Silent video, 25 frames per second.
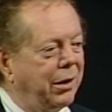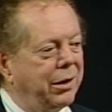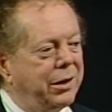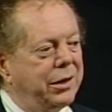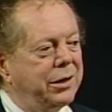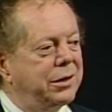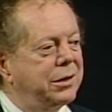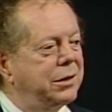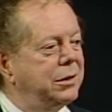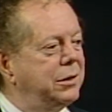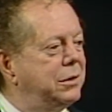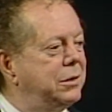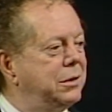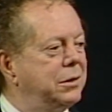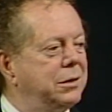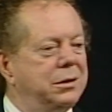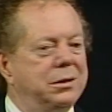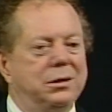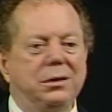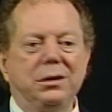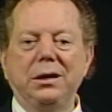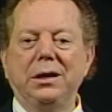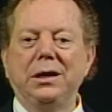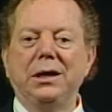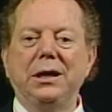All you can
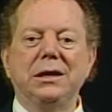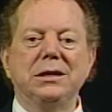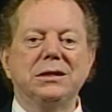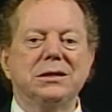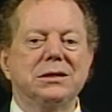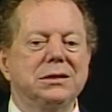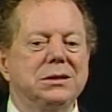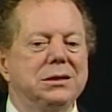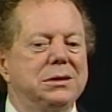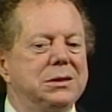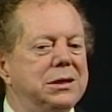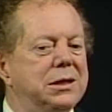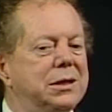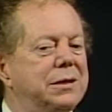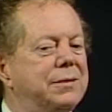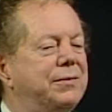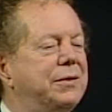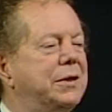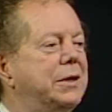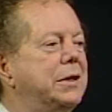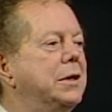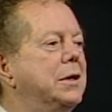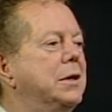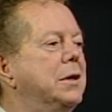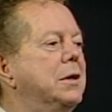do is
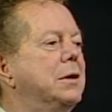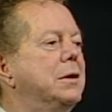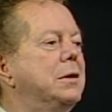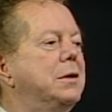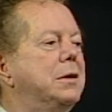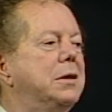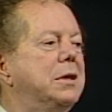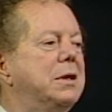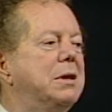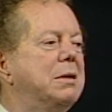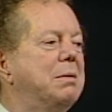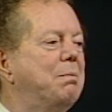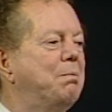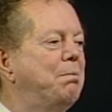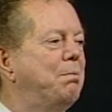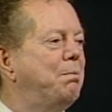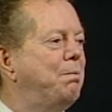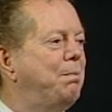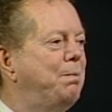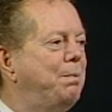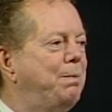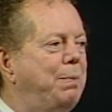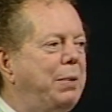live it to the